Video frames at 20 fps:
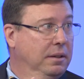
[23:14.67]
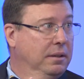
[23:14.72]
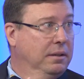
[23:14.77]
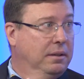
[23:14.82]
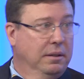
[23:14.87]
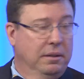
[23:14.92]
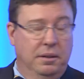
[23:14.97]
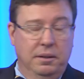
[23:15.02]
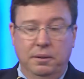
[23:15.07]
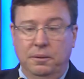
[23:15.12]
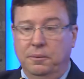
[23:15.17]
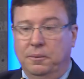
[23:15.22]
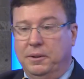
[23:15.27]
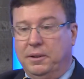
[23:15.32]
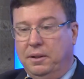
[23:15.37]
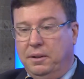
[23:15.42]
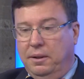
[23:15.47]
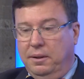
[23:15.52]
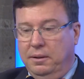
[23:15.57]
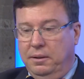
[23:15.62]
to do what's
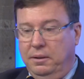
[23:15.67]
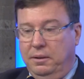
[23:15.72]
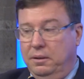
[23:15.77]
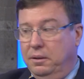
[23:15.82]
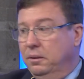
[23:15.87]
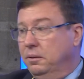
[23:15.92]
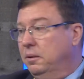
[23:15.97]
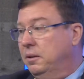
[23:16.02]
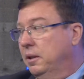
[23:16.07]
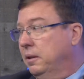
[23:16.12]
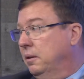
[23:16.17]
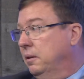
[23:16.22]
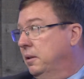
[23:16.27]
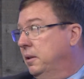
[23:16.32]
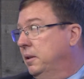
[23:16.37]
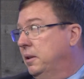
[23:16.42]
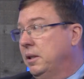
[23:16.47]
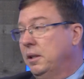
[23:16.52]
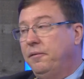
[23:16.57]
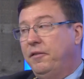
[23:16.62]
called a due
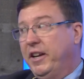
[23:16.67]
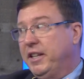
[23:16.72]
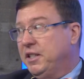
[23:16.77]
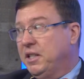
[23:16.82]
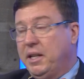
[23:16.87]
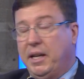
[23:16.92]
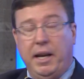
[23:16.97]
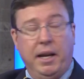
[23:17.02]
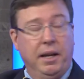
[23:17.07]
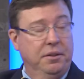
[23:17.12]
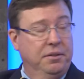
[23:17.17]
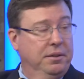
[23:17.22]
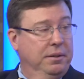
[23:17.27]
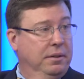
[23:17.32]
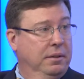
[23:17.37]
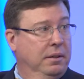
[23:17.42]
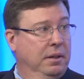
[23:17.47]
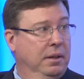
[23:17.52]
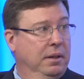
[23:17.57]
diligence investigation,